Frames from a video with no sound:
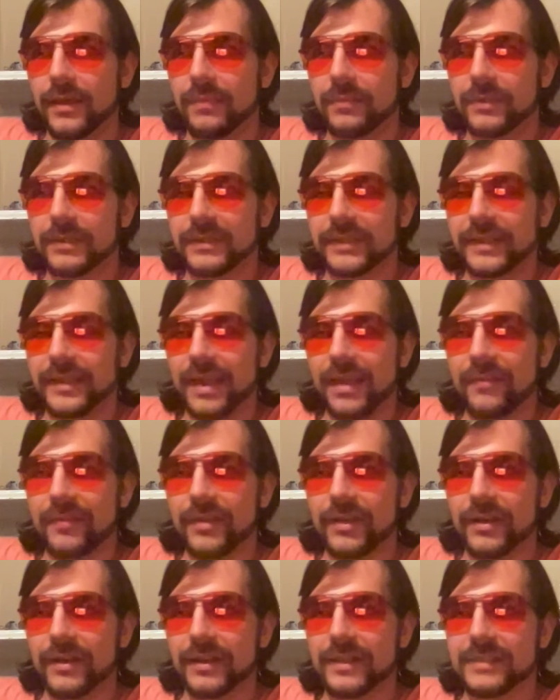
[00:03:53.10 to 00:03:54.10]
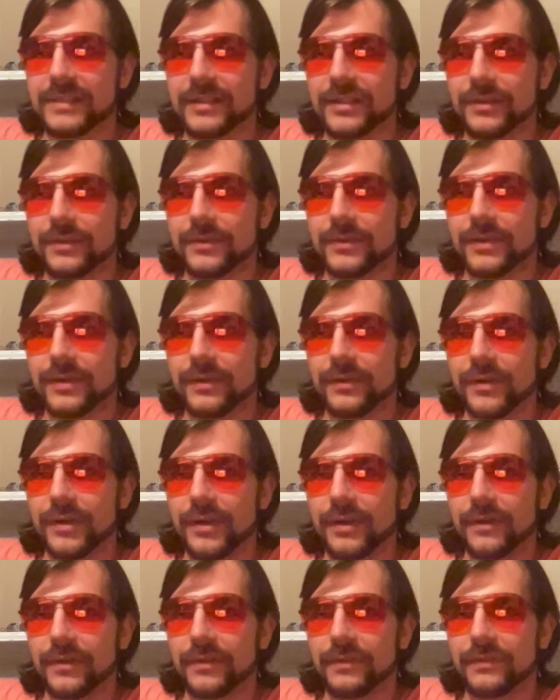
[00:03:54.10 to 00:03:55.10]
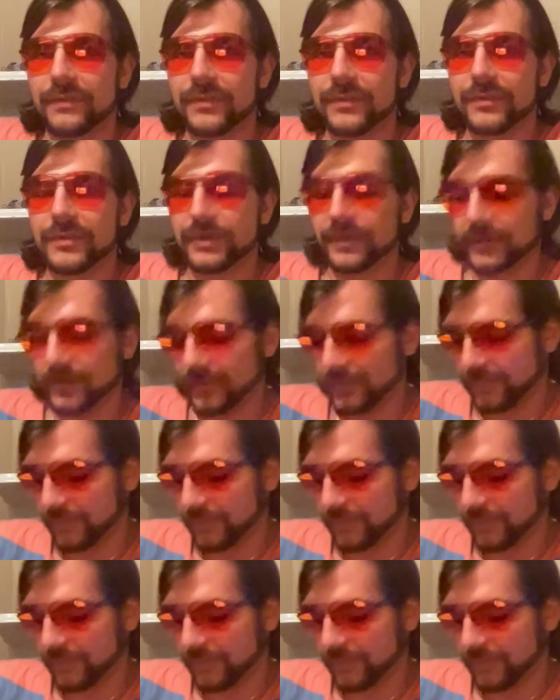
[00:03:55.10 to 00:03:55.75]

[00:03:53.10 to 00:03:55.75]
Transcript: But the caveat is that you don't know in the future